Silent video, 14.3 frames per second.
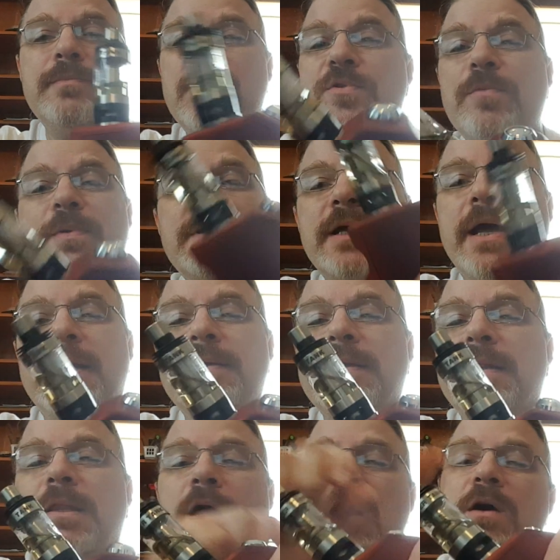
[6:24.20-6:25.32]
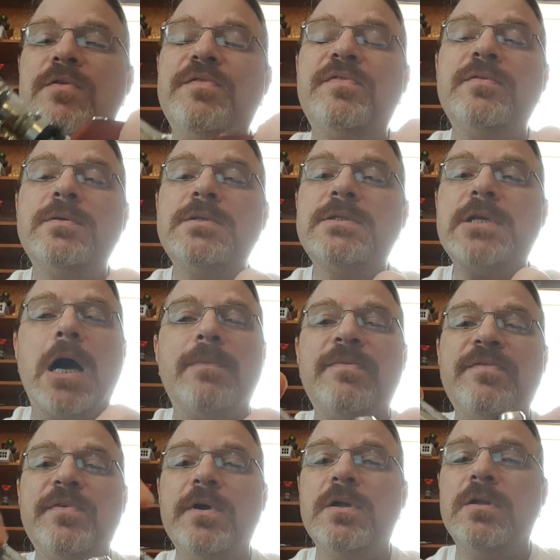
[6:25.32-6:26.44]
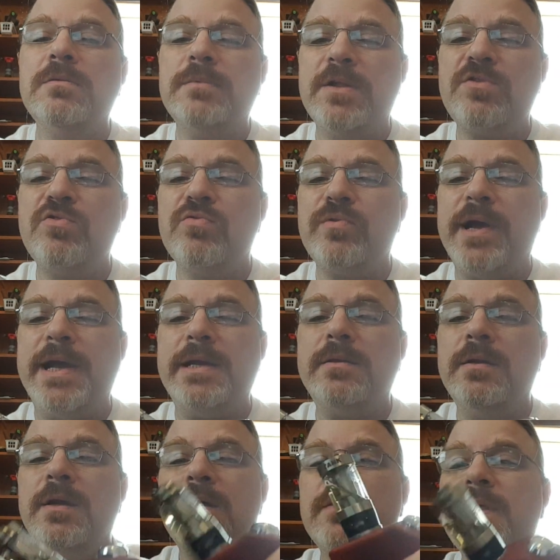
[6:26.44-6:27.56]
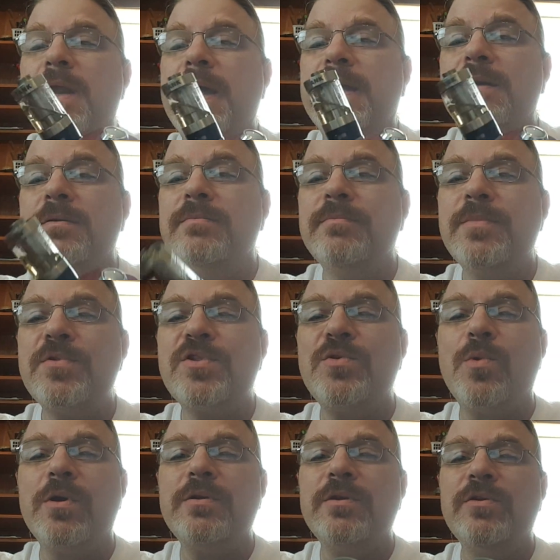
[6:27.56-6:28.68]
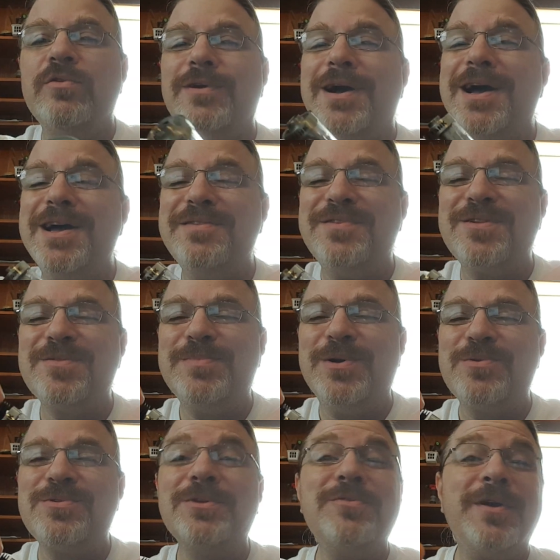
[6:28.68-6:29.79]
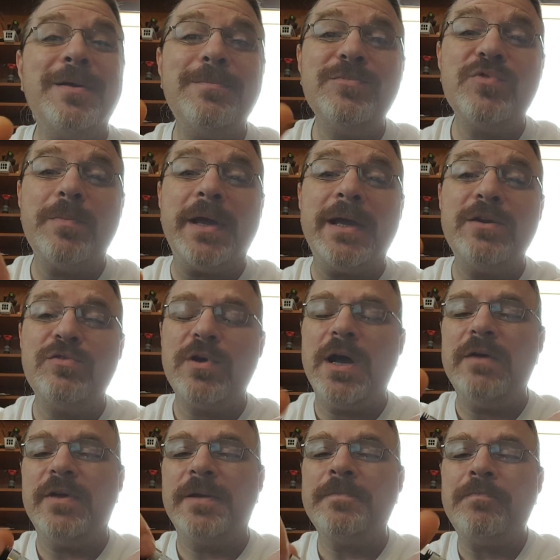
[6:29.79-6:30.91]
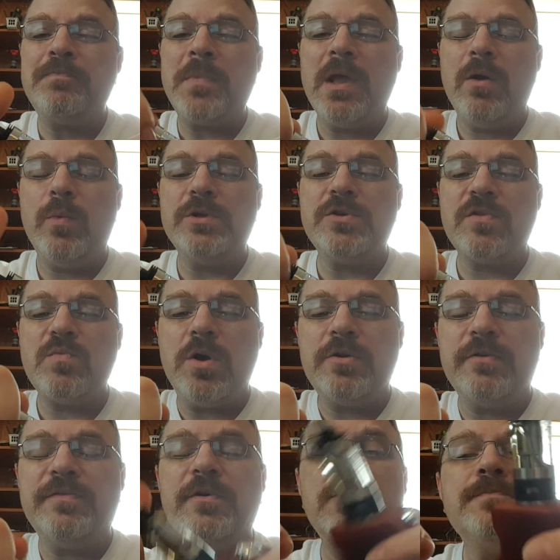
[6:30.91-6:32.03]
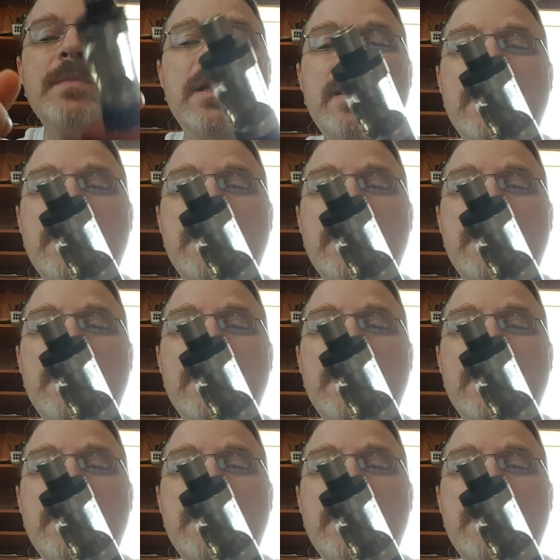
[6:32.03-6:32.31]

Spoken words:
Super tank, love. Top fill is great. Then I can squirt and drive as opposed to dripping and driving, which is wonderful.